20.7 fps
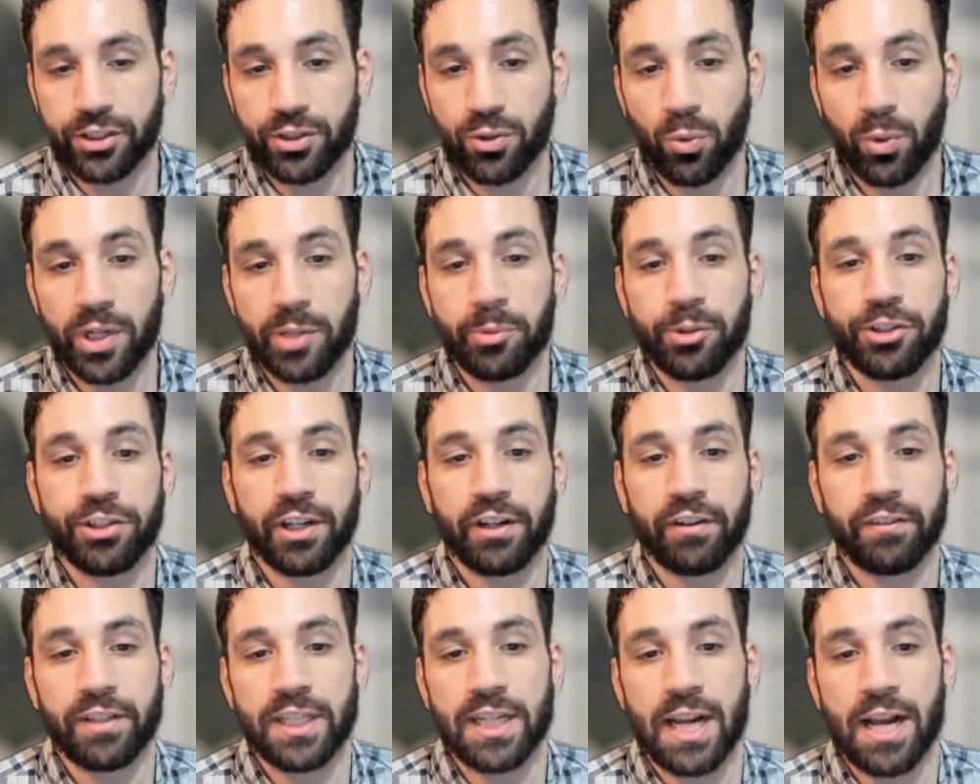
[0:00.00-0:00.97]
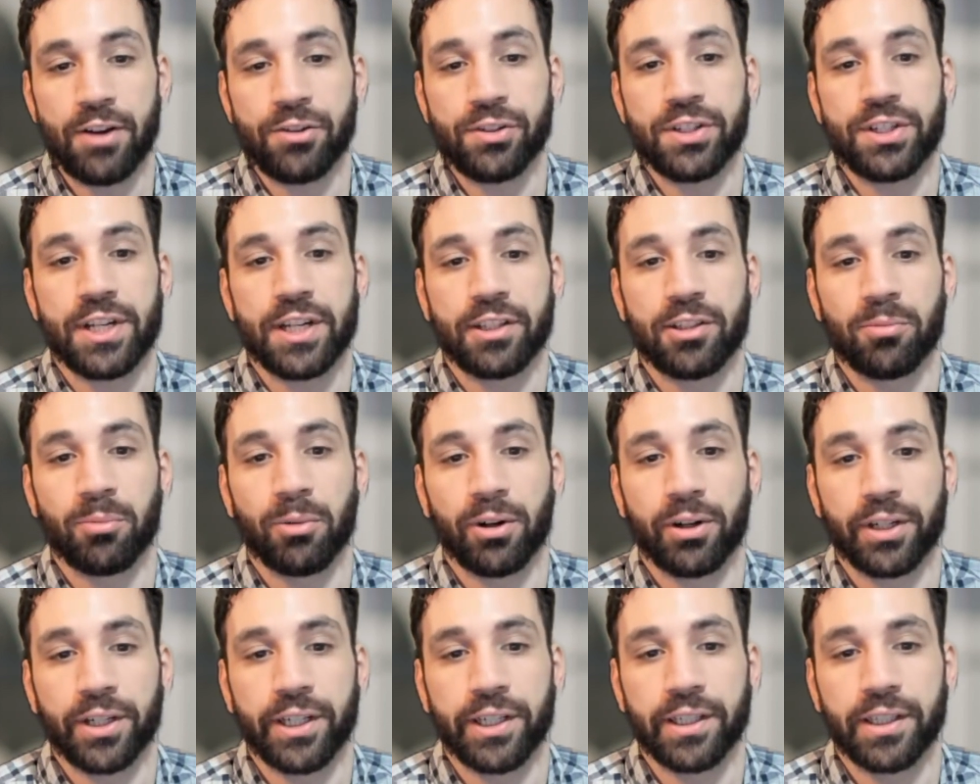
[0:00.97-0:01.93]
20% of these houses hit the
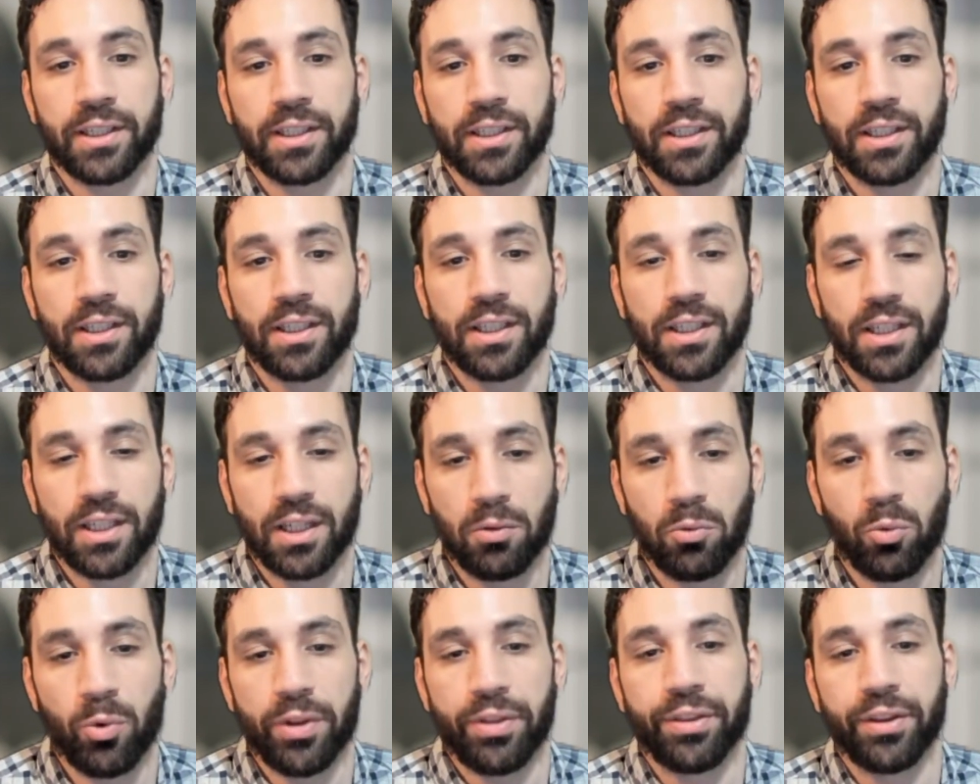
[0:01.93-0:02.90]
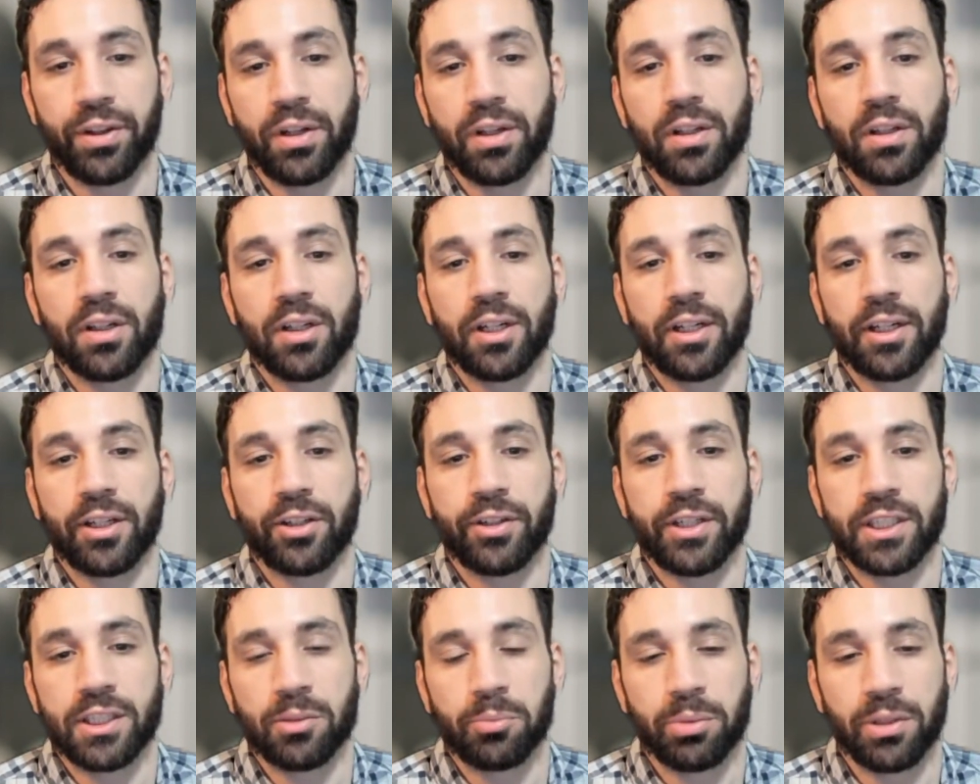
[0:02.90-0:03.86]
market, with the
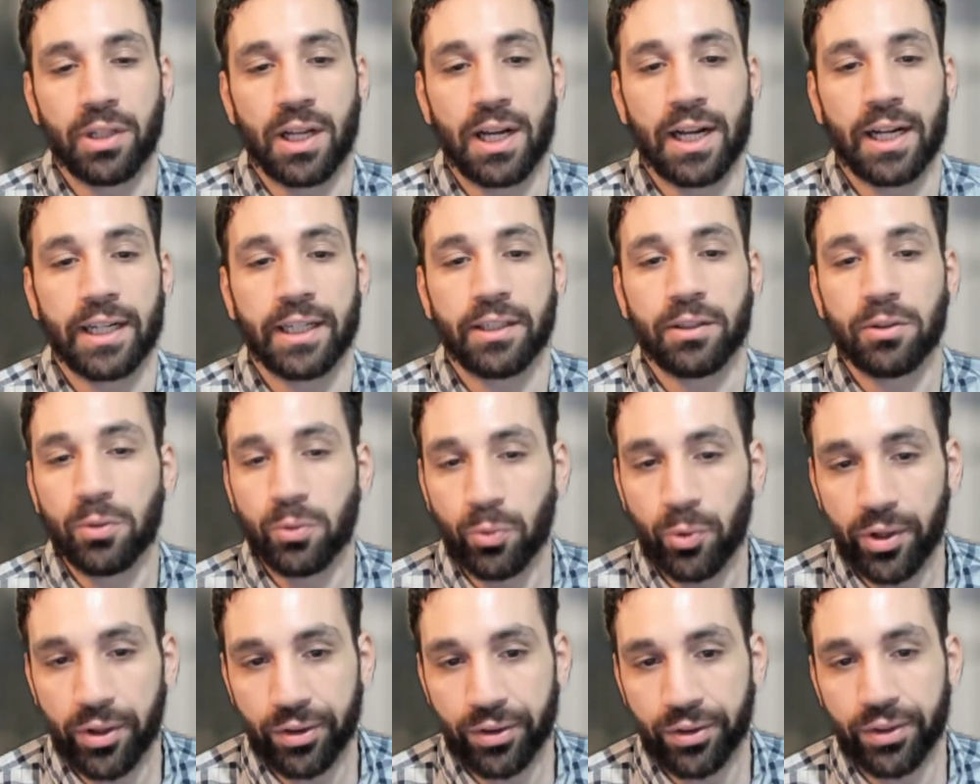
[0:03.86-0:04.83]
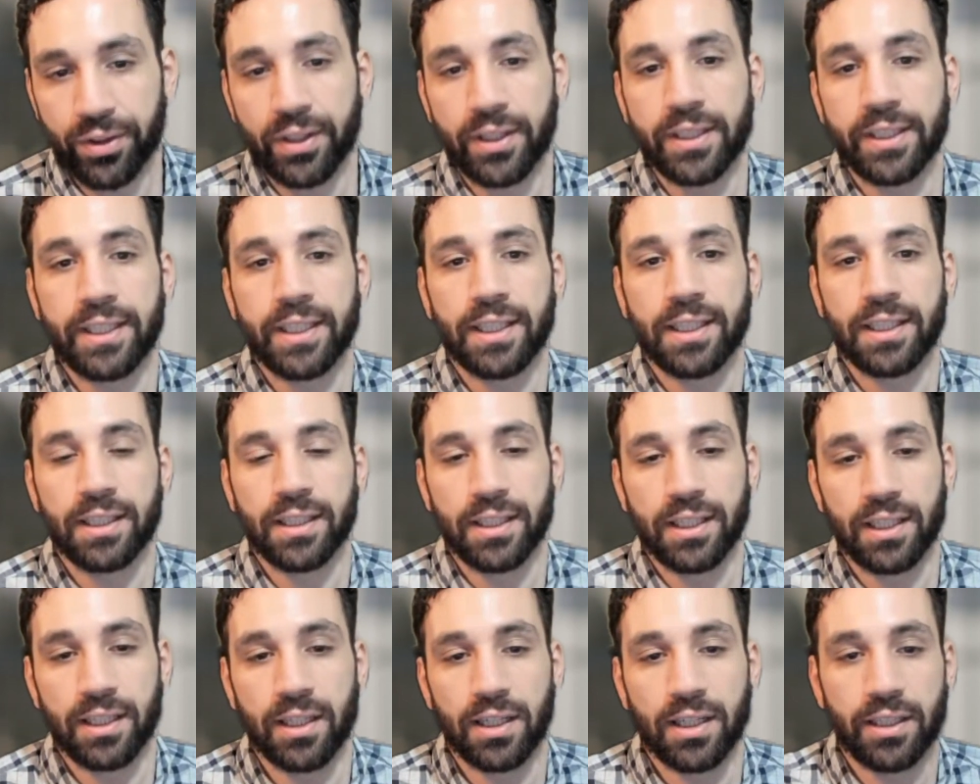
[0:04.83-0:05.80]
increased supply, with the,
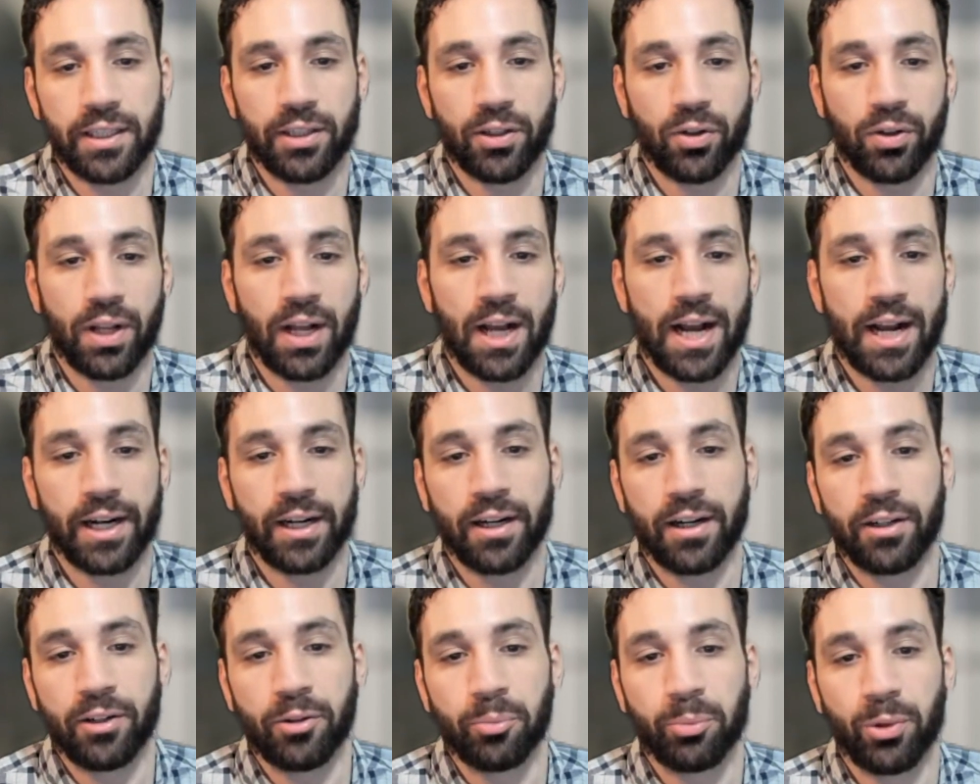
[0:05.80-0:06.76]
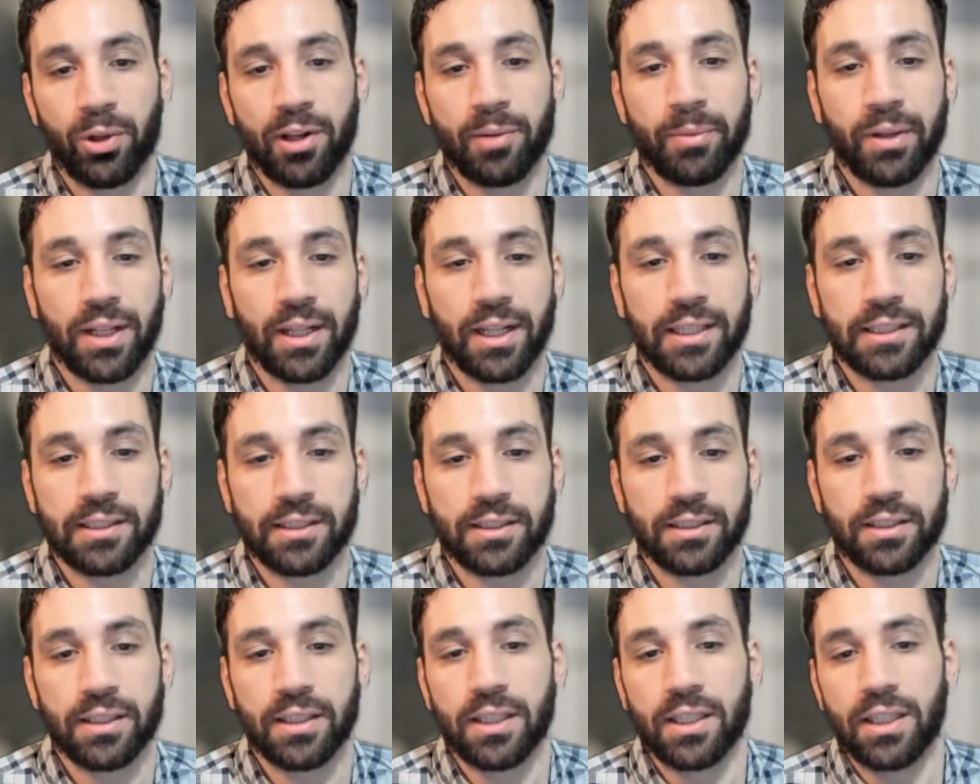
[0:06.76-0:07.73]
the higher unemployment that's
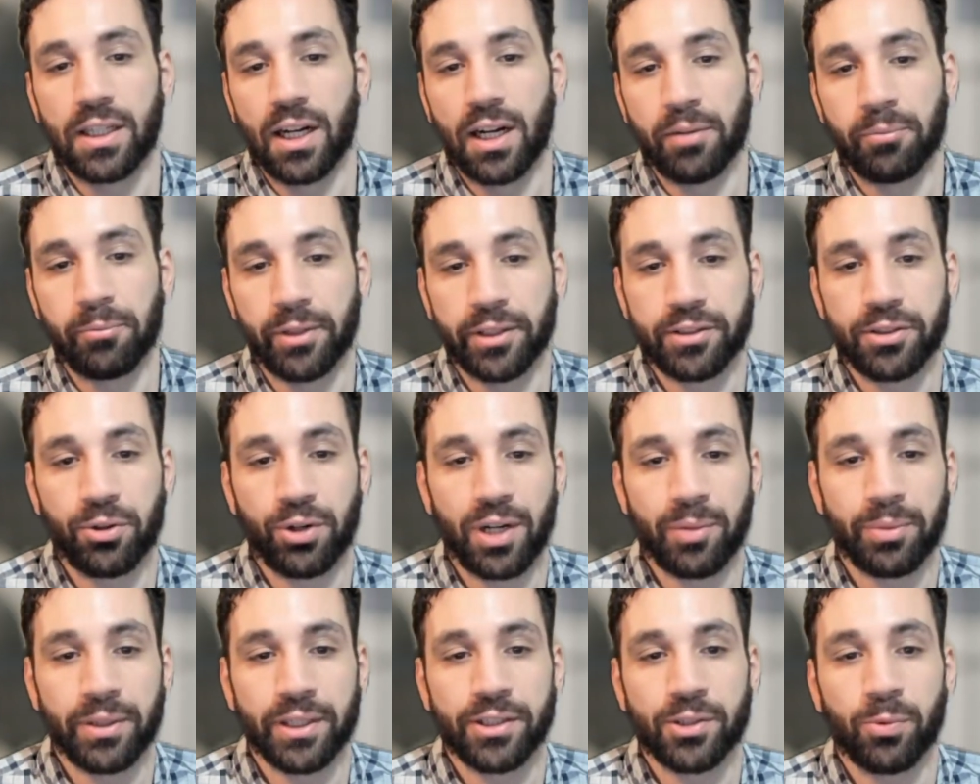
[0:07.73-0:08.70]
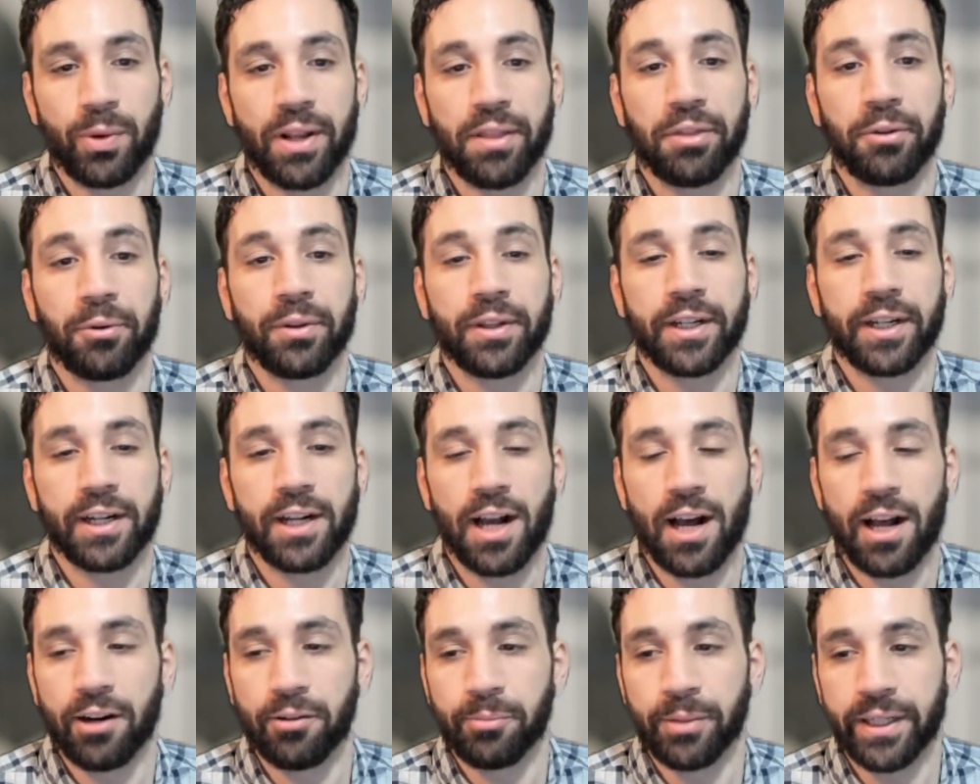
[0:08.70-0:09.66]
creeping its way through the
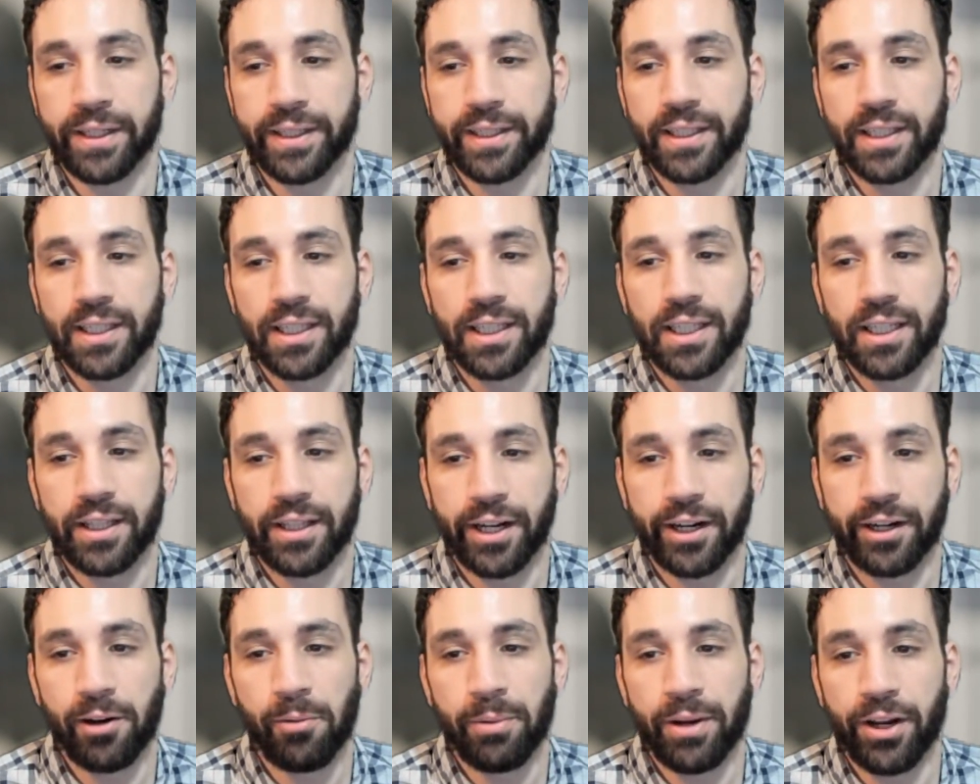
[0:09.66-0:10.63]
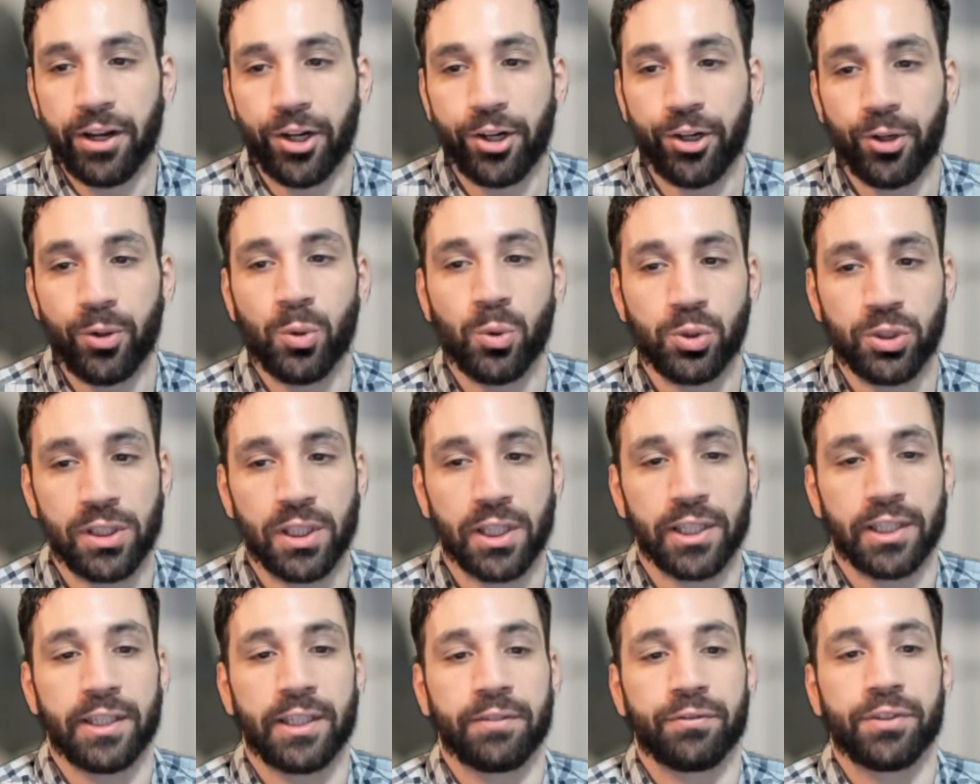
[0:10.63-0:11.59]
economy, there could be a huge glut
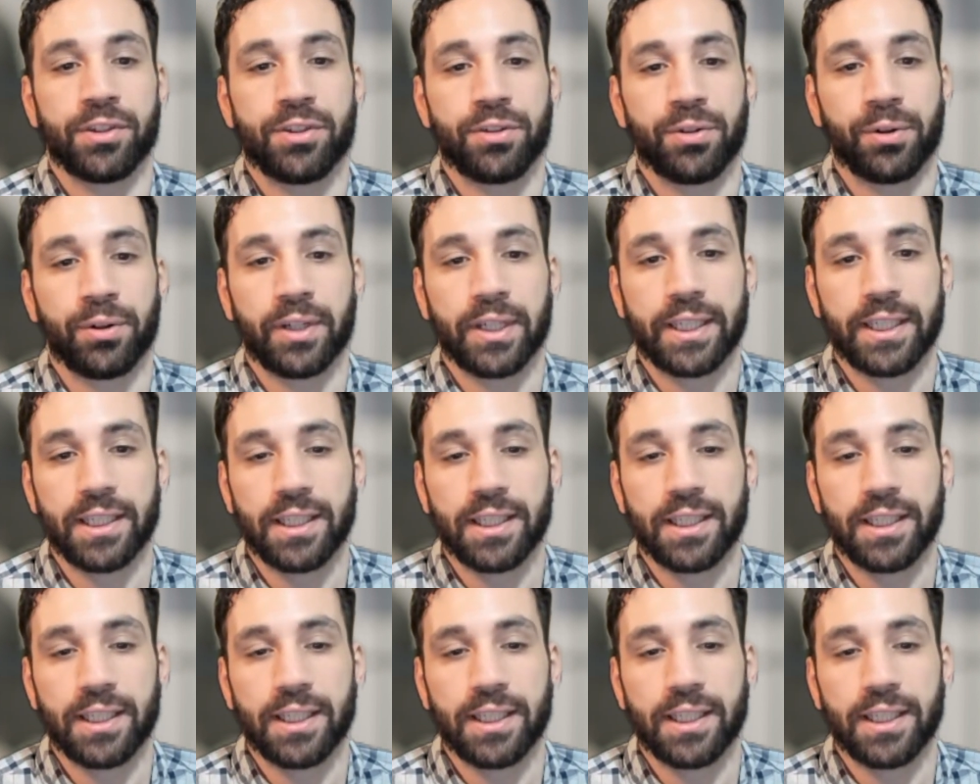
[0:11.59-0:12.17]
in inventory.